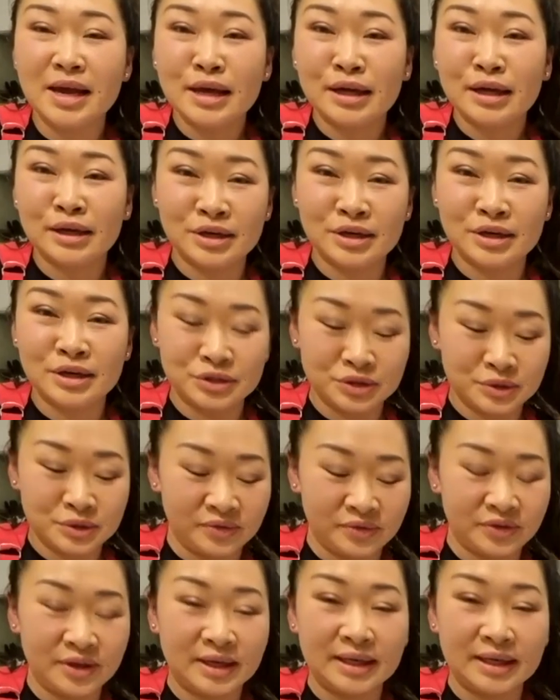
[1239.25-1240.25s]
do
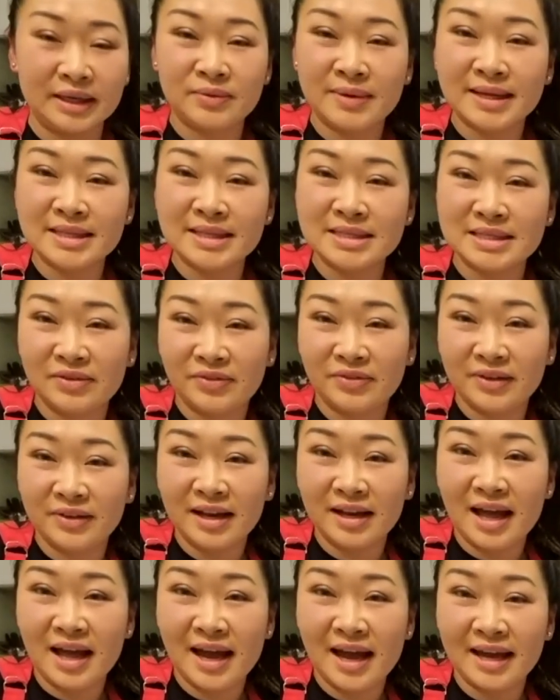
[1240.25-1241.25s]
with your little ones if you
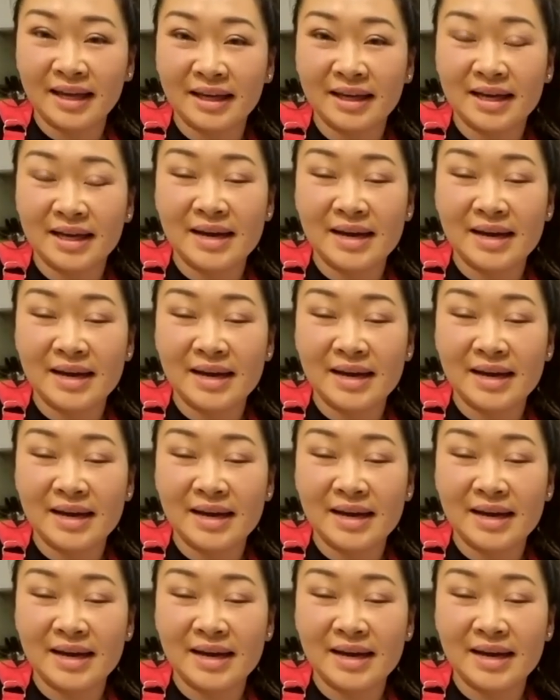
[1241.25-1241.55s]
like.